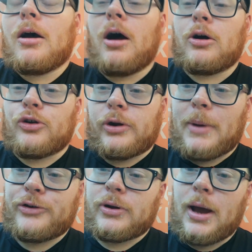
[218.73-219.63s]
oh, could you
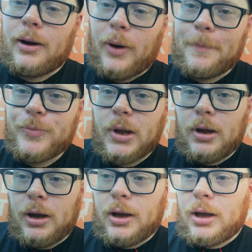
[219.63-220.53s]
imagine? Anyway,
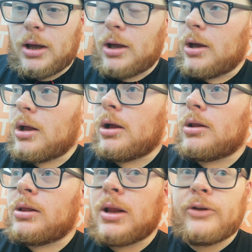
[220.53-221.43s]
uh,
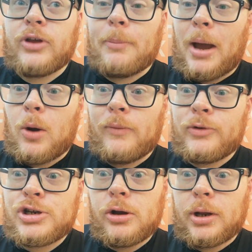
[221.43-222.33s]
let's get back on
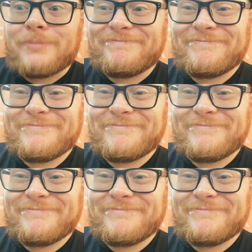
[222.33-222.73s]
the journey.